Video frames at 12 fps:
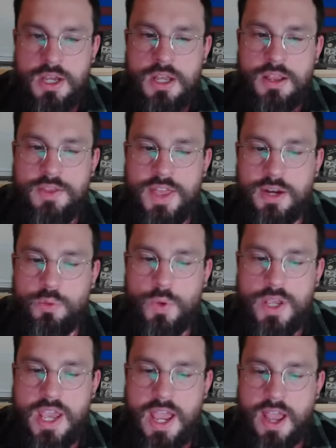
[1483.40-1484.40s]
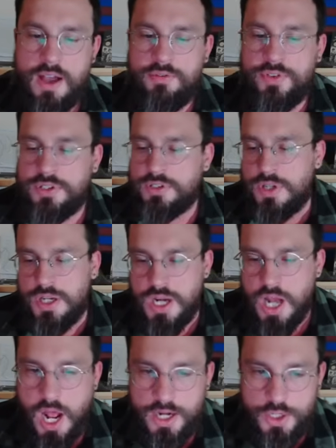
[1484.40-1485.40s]
Then we have
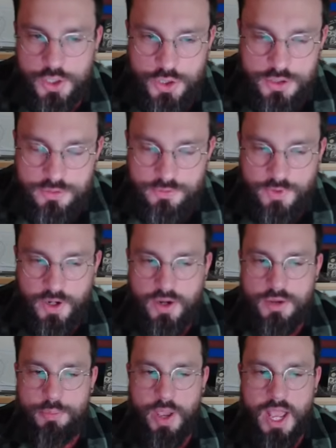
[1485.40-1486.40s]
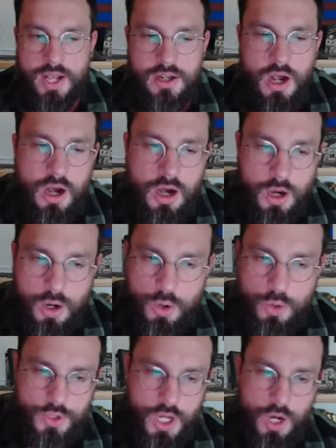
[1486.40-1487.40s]
not good, very bad,
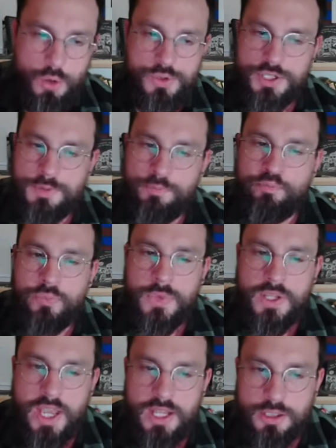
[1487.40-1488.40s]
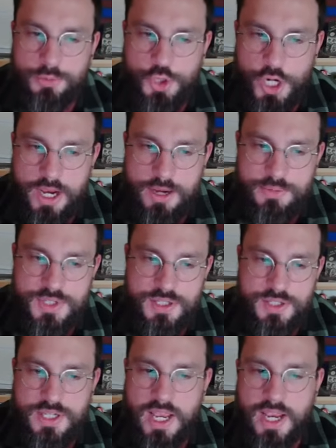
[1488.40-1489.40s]
notes. Caleb James
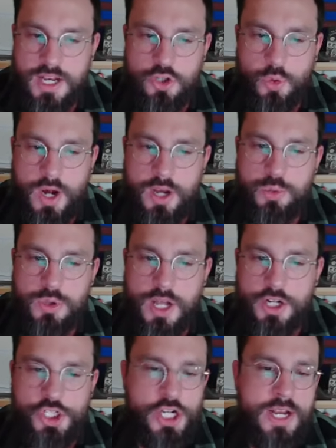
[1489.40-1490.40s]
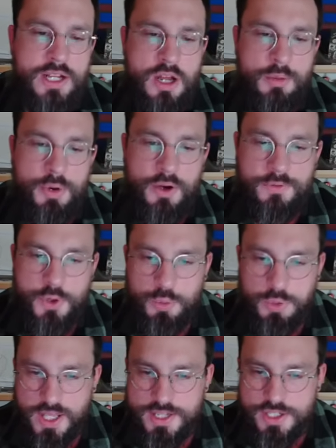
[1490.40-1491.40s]
saying Tranquil got shaken up a few
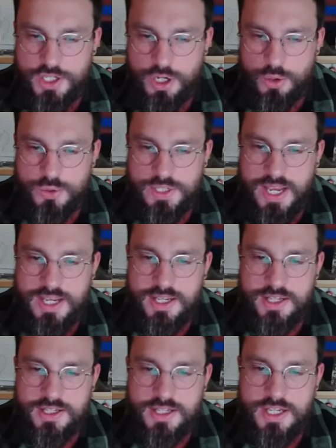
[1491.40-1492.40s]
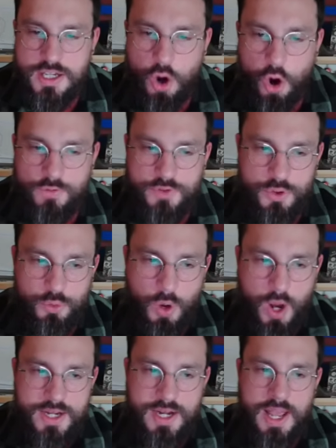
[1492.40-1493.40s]
plays ago, taking a knee off to the
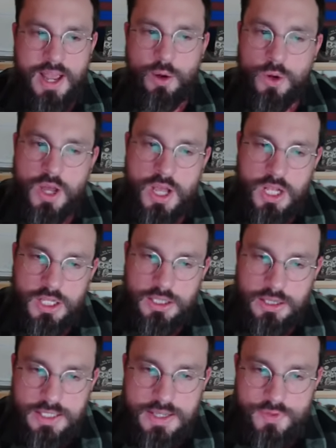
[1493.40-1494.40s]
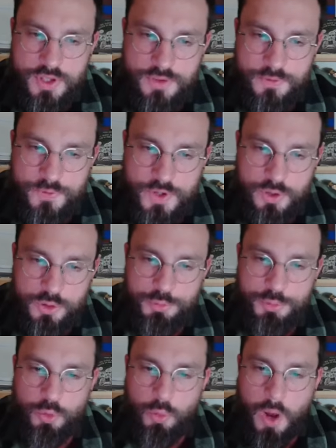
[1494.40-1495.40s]
right now, leaving the field
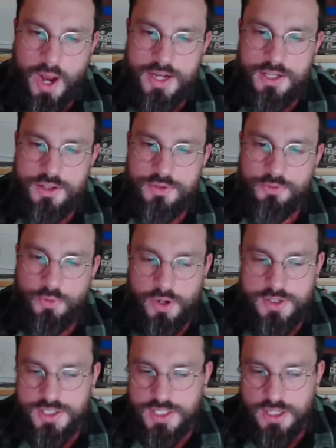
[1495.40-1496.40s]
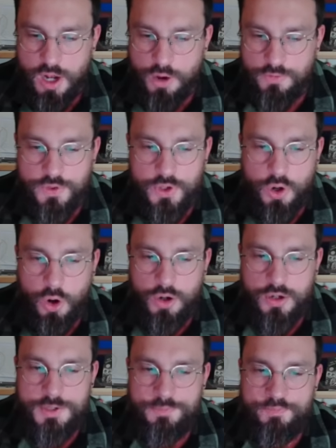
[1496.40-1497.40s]
but riding in the front seat of the cart.